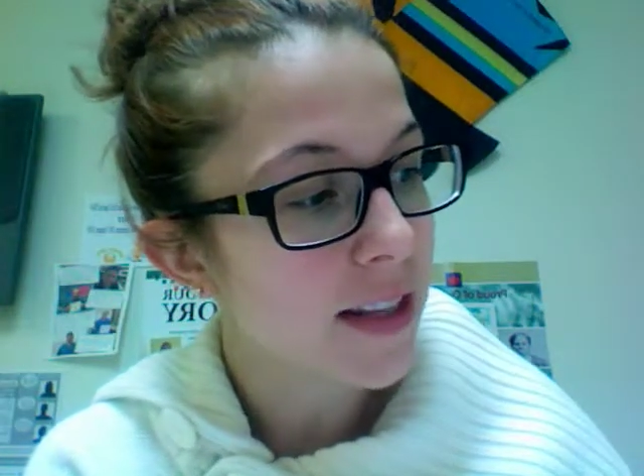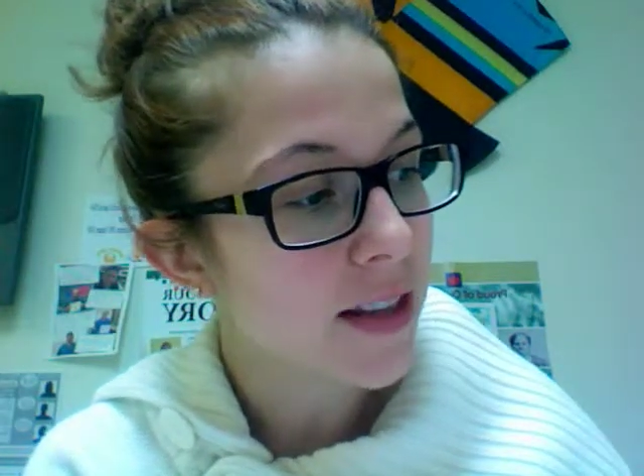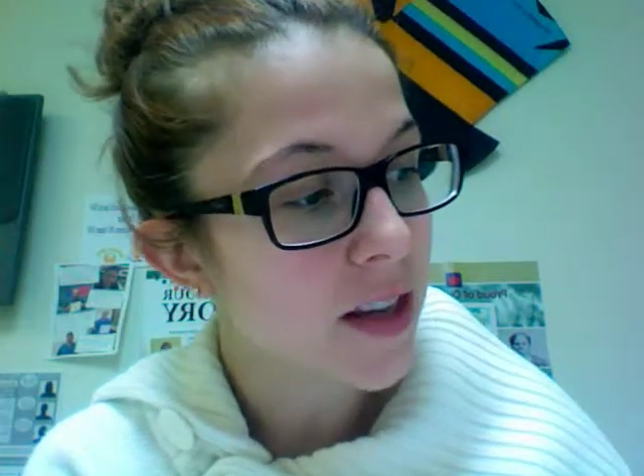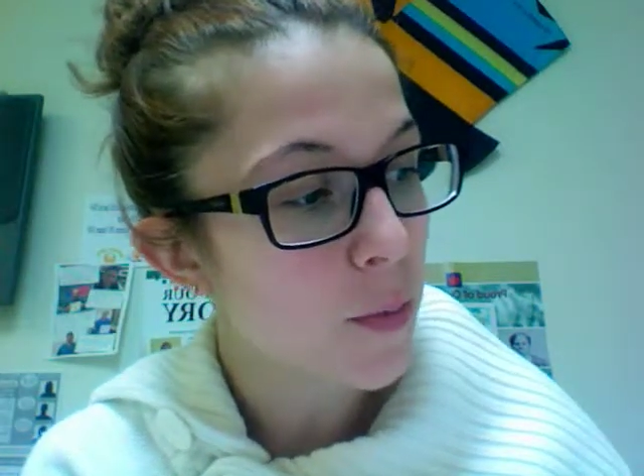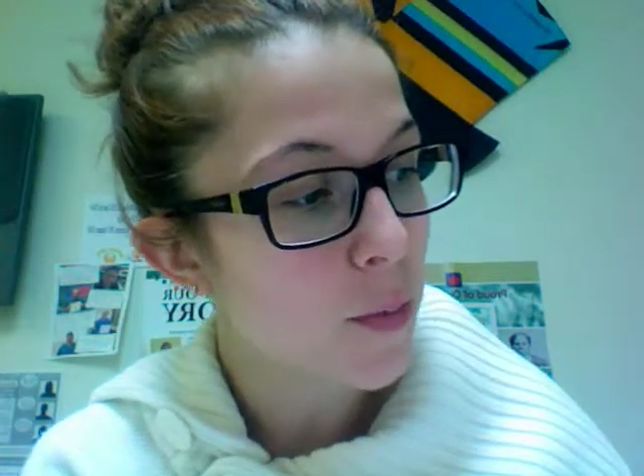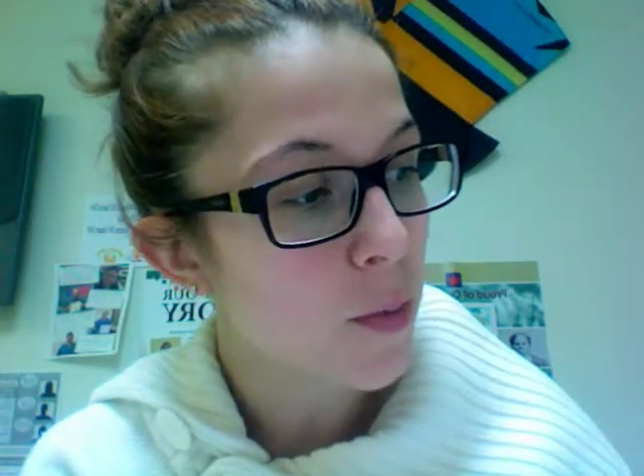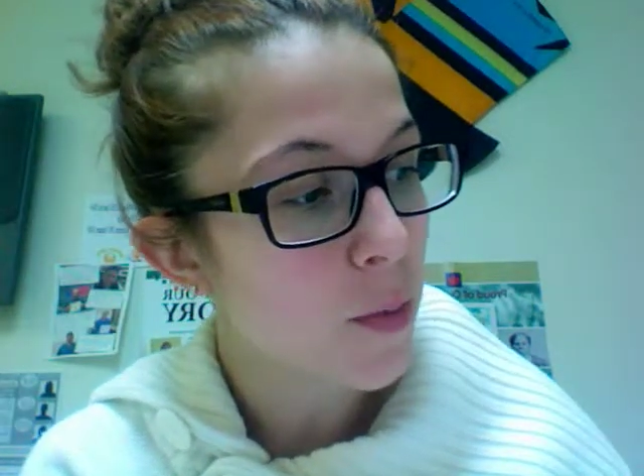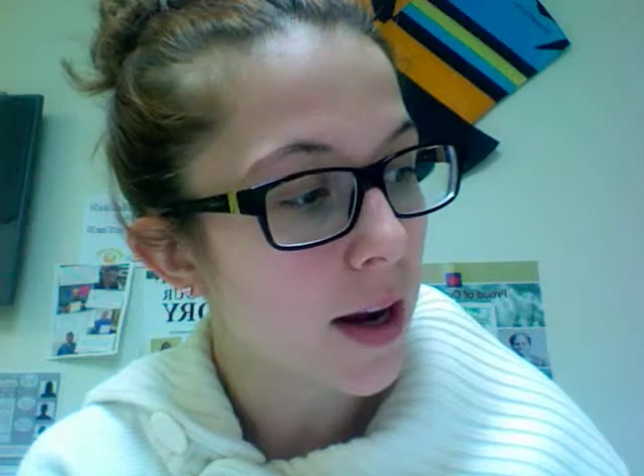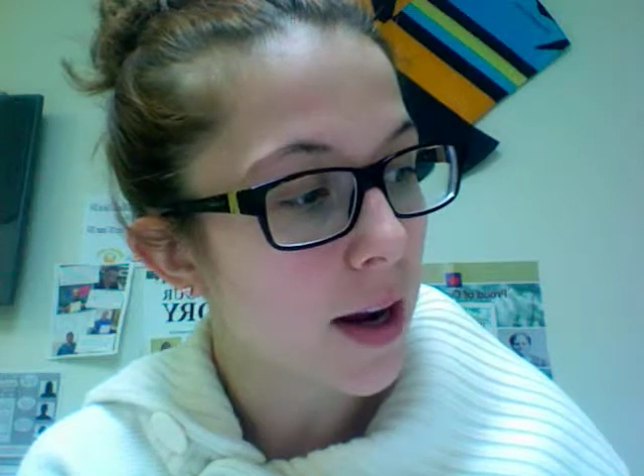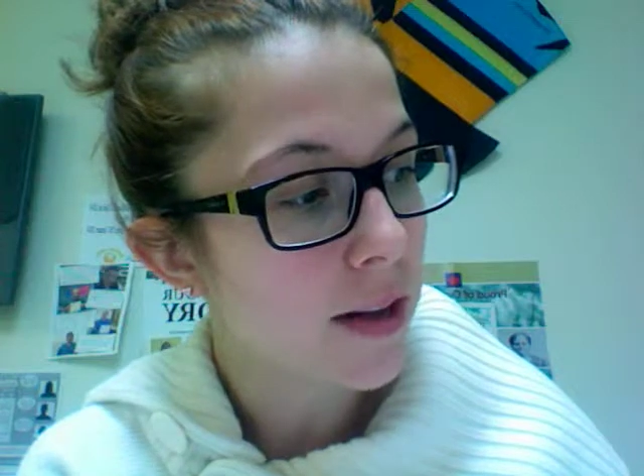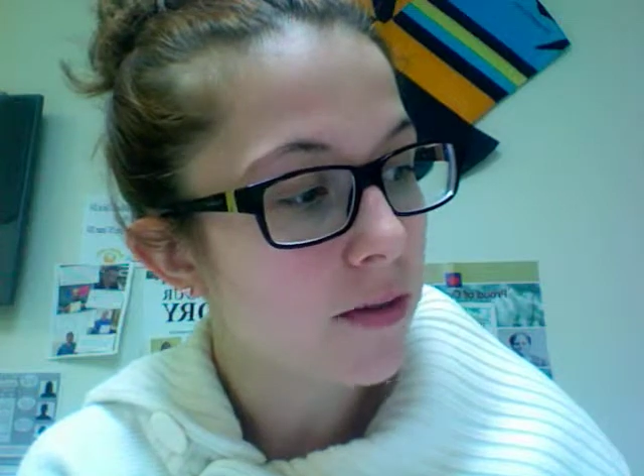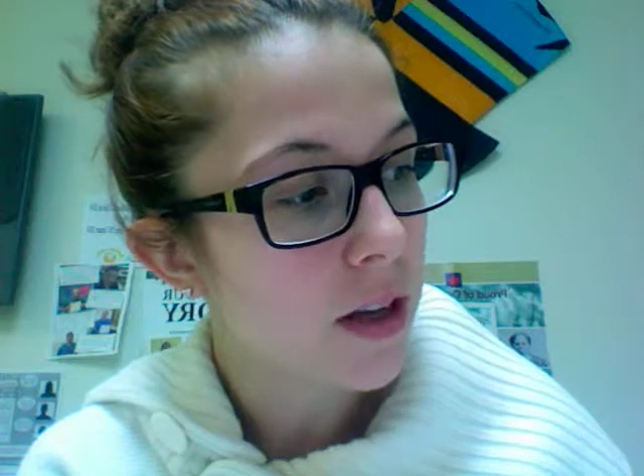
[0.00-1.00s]
number
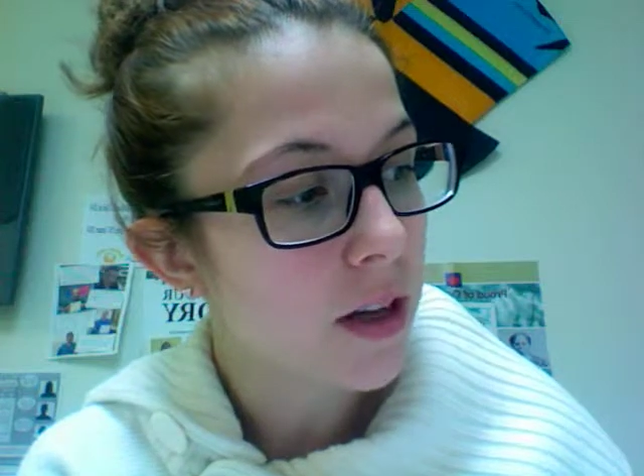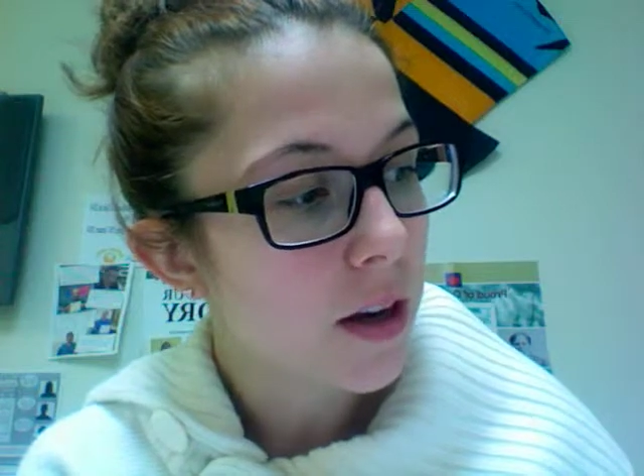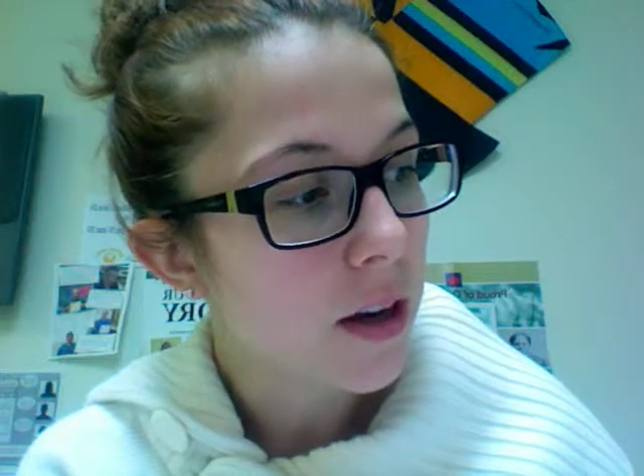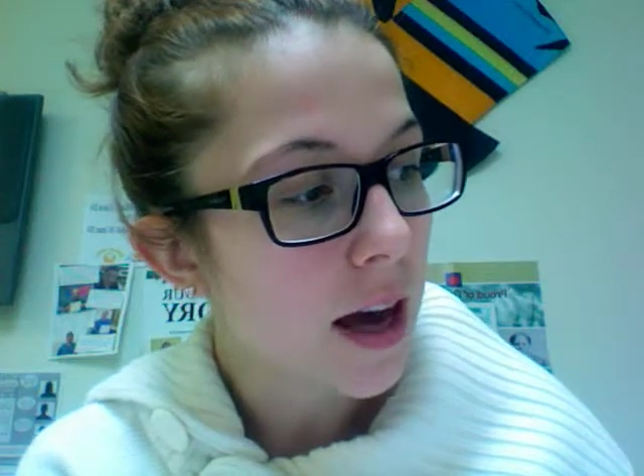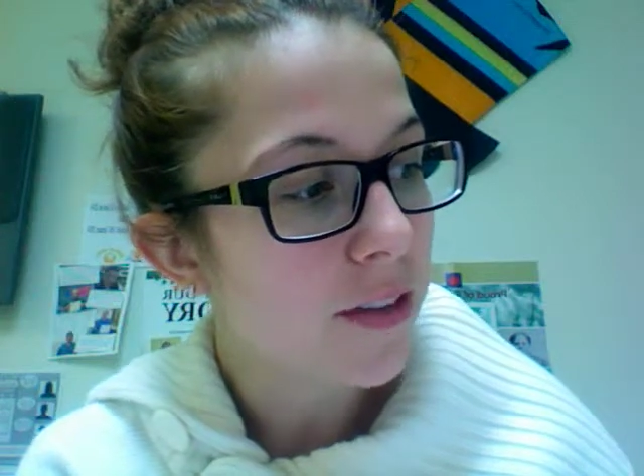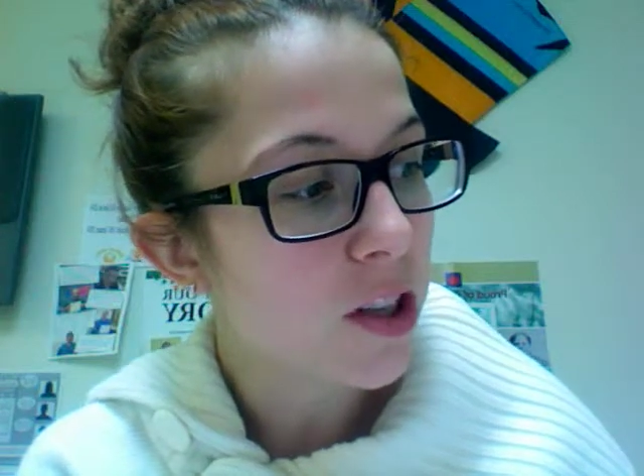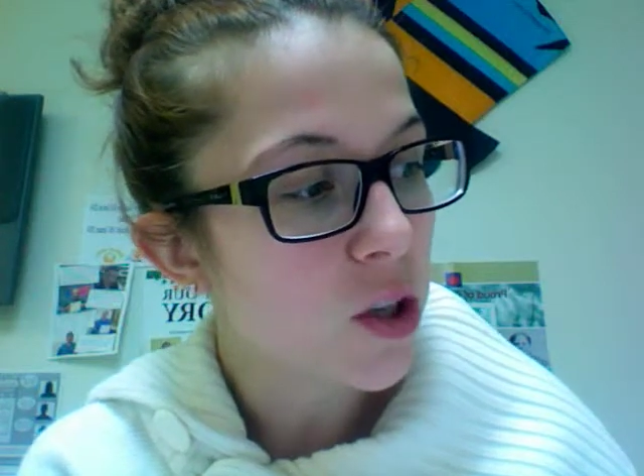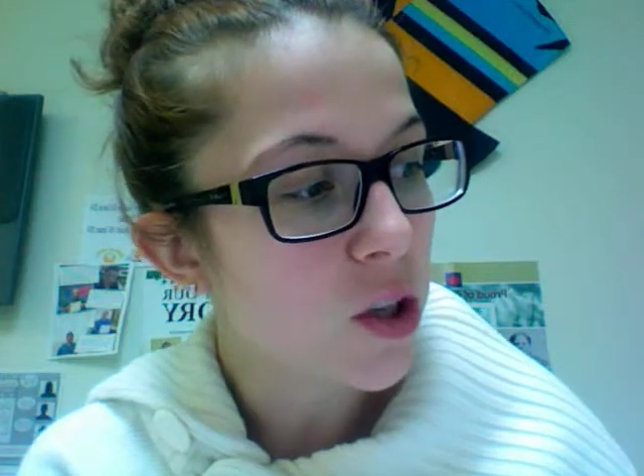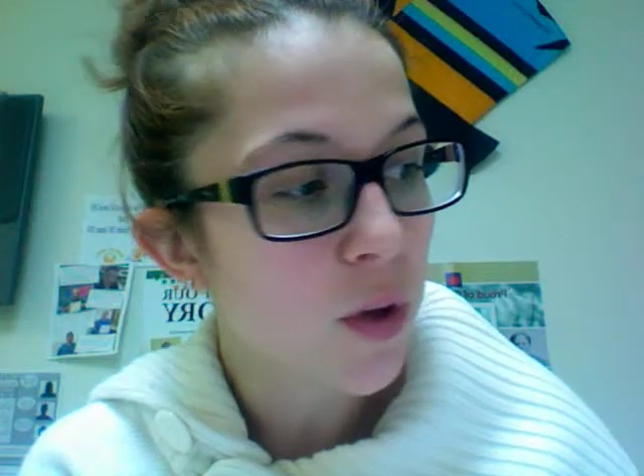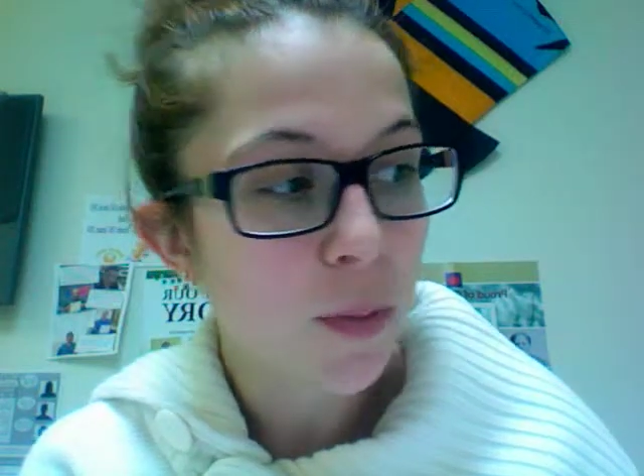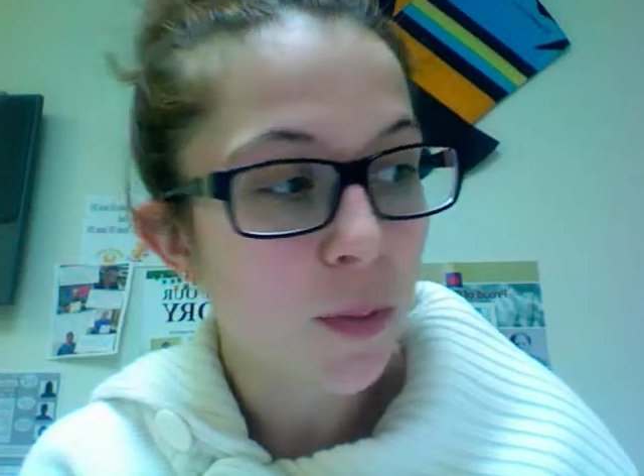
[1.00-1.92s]
1, having to do with